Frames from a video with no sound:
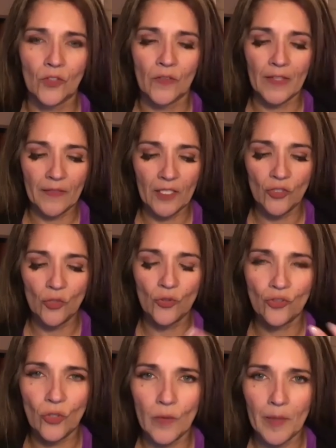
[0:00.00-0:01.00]
that then you
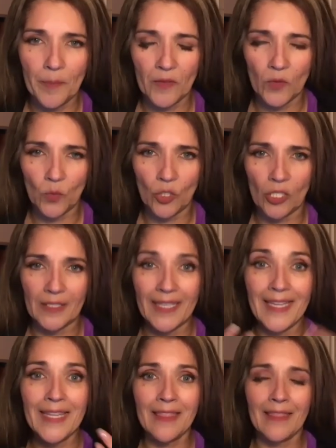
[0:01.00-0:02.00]
show up in the world
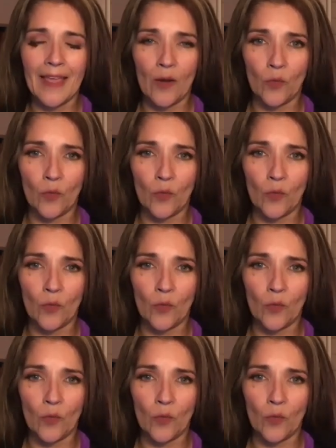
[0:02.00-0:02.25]
in that